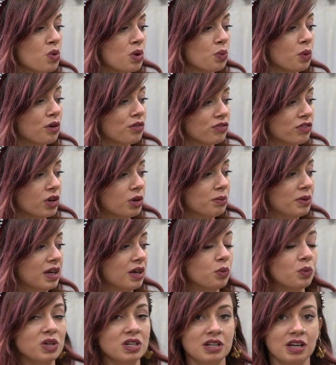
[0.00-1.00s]
When we're filming
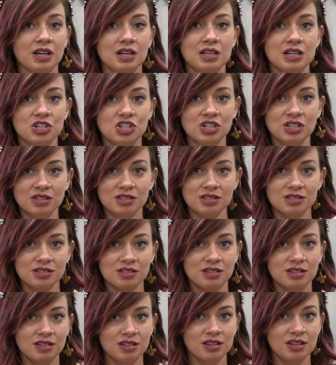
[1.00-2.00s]
in windy conditions,
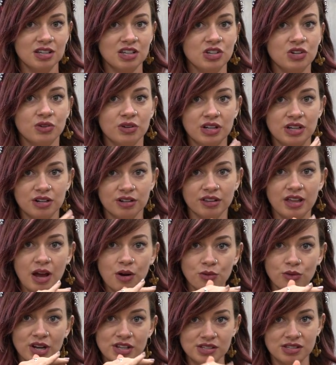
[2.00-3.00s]
you don't hear
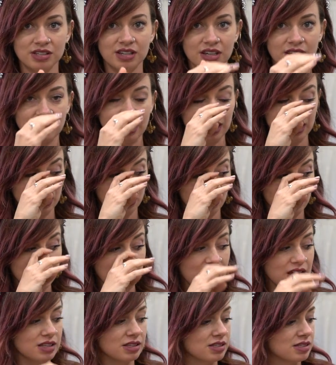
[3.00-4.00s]
that rustling that it
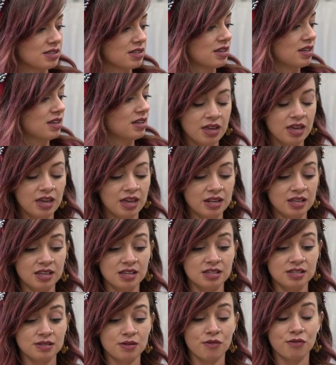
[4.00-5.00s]
creates. It
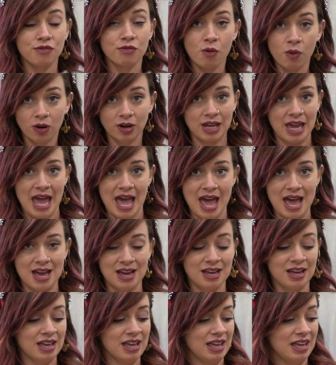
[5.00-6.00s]
is
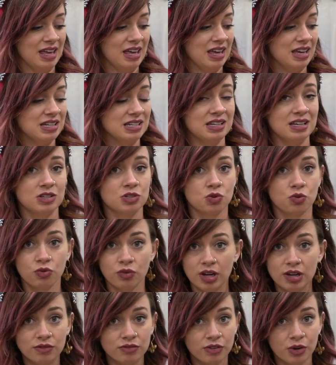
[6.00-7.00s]
4K. It takes
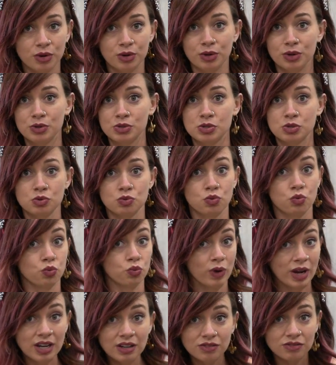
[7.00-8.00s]
great photos,
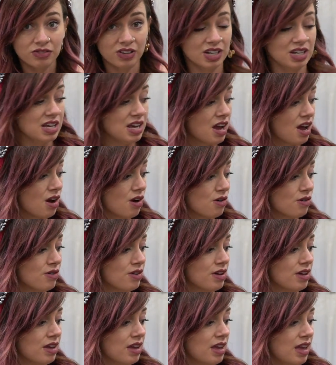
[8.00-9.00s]
great video.
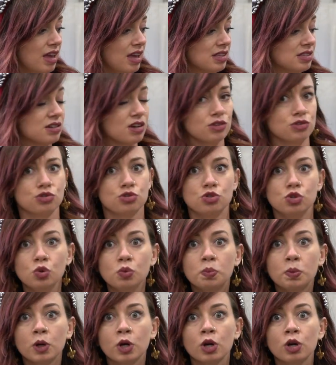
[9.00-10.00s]
It's got
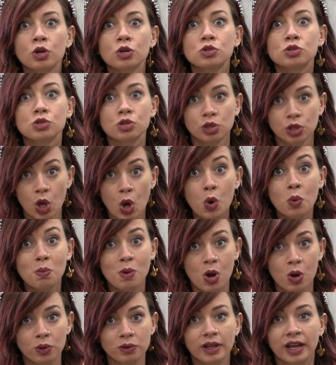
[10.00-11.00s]
super
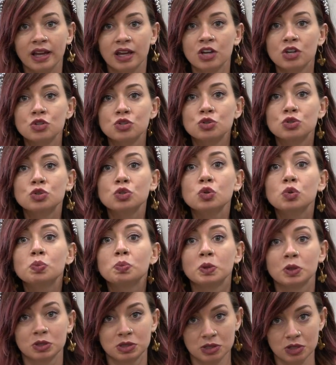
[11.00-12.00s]
slow-mo, like
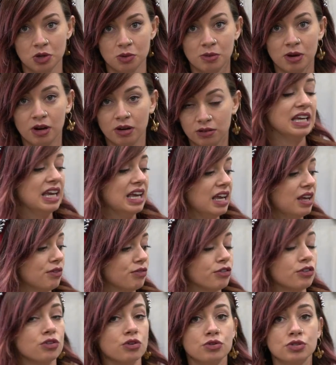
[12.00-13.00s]
super slow-mo. And
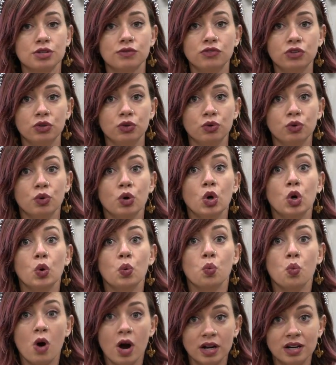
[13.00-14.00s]
for those of you
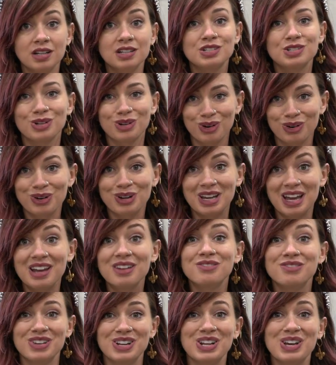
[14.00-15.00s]
wanting to
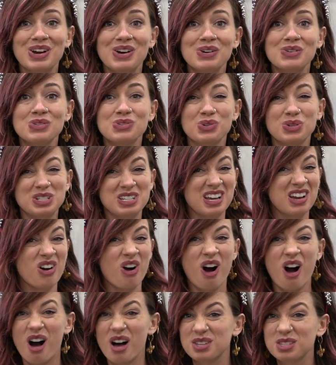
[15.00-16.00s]
create videos or take
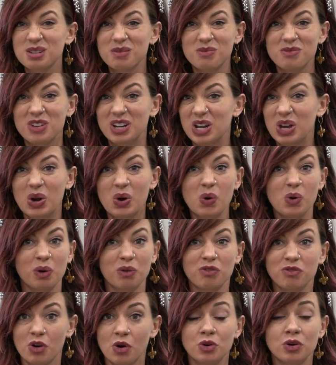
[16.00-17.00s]
awesome video or
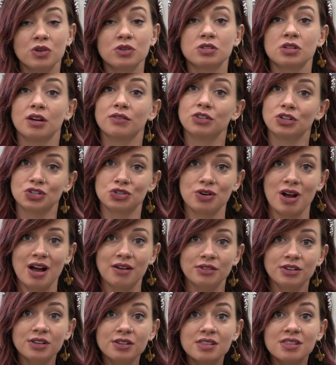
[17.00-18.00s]
photos of your
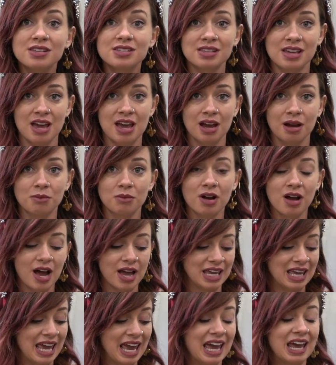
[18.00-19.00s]
travel, this camera,
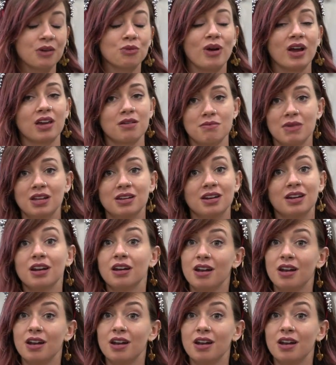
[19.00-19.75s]
I can't recommend it